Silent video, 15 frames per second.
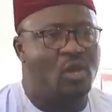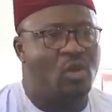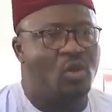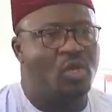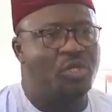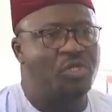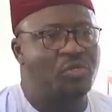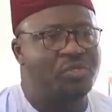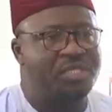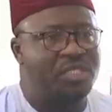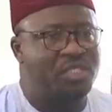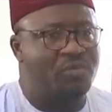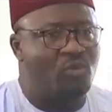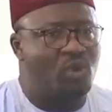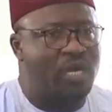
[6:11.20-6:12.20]
on using
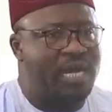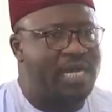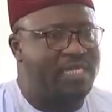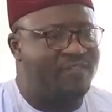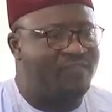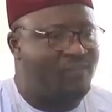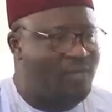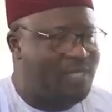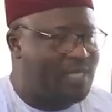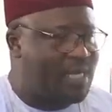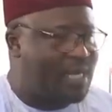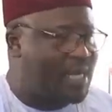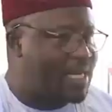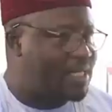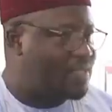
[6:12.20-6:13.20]
democratic,
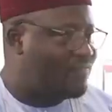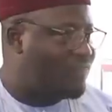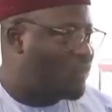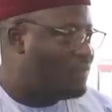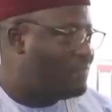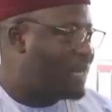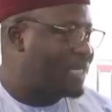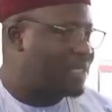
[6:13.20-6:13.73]
political and diploma